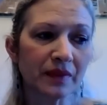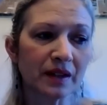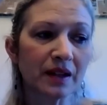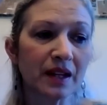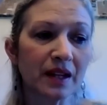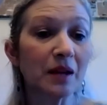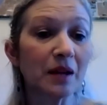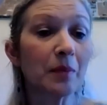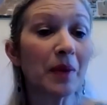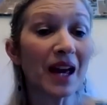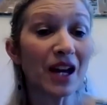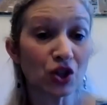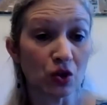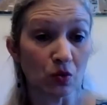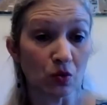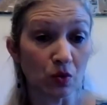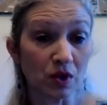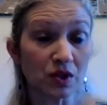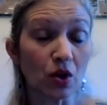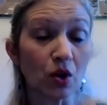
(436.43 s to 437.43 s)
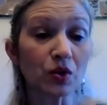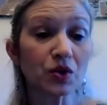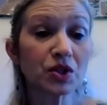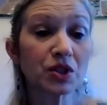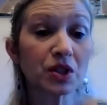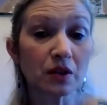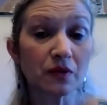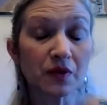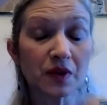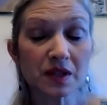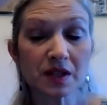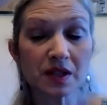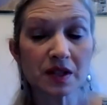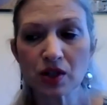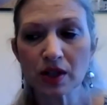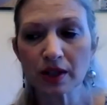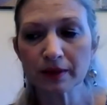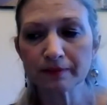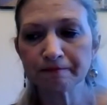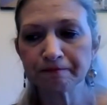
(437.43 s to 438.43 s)
getting patient results to the
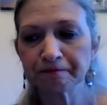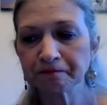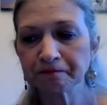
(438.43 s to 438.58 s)
physician.